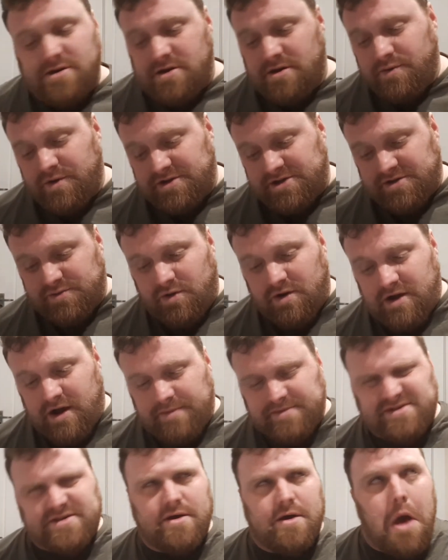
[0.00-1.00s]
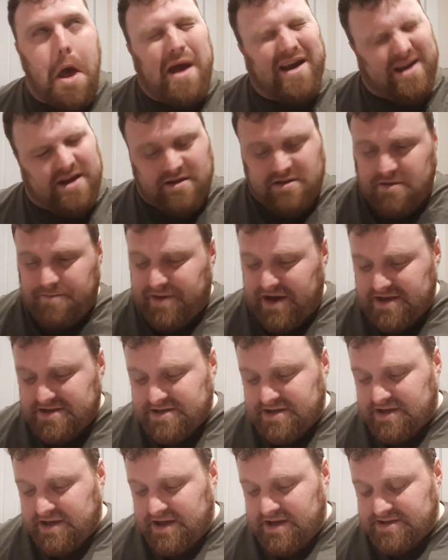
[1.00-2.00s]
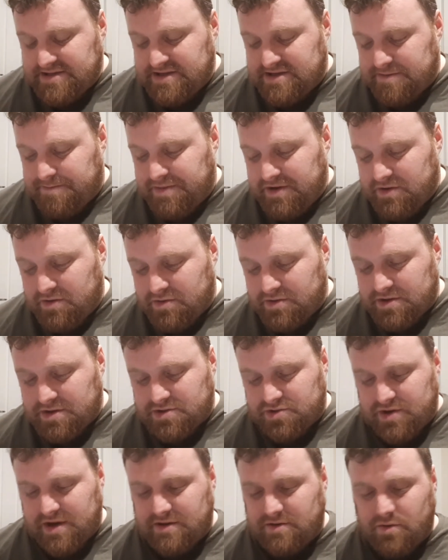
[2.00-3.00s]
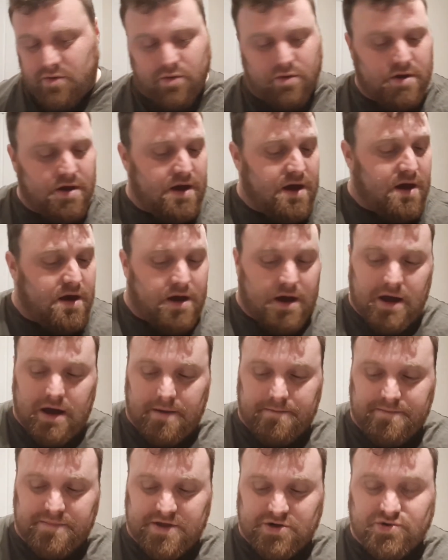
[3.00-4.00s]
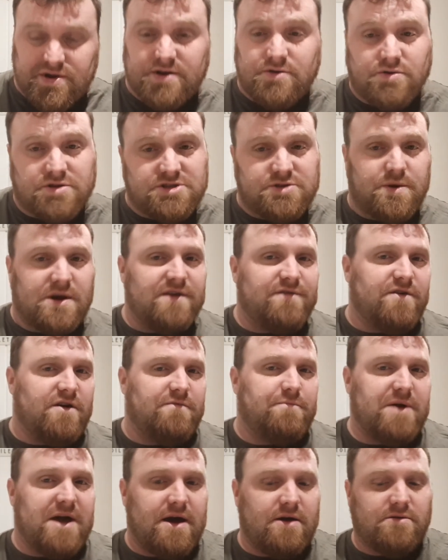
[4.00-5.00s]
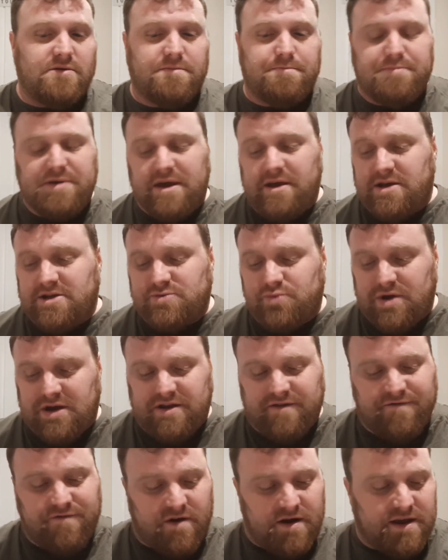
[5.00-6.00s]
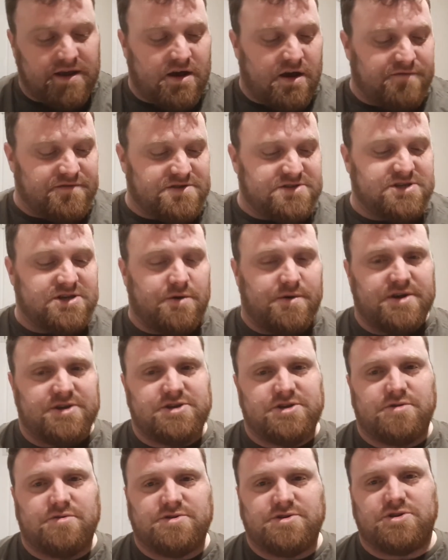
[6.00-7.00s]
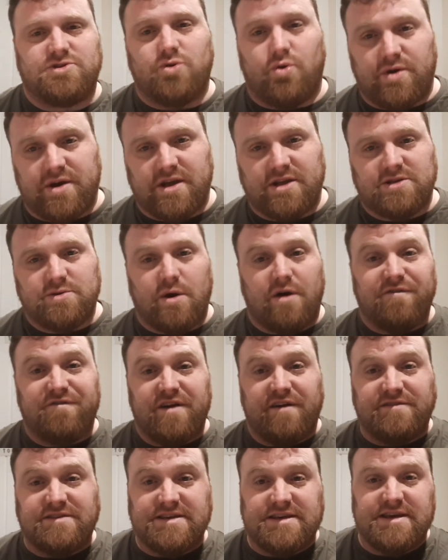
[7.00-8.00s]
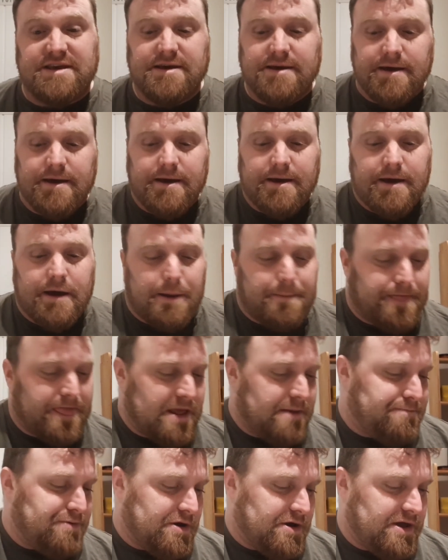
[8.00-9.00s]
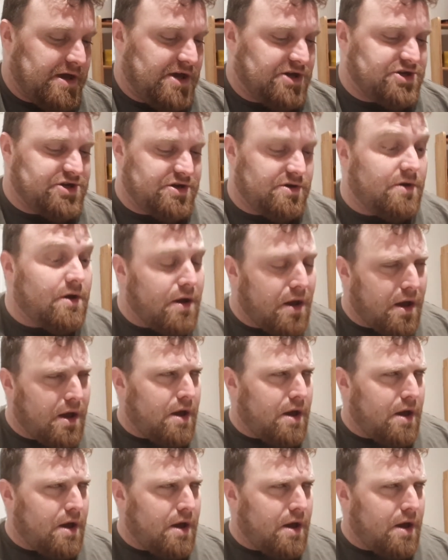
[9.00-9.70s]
Which is what comes in the basic, easy to build Dreadnought. The Dreadnought's £25, being as we're dividing it over 2 issues, you're talking $12.50 per issue.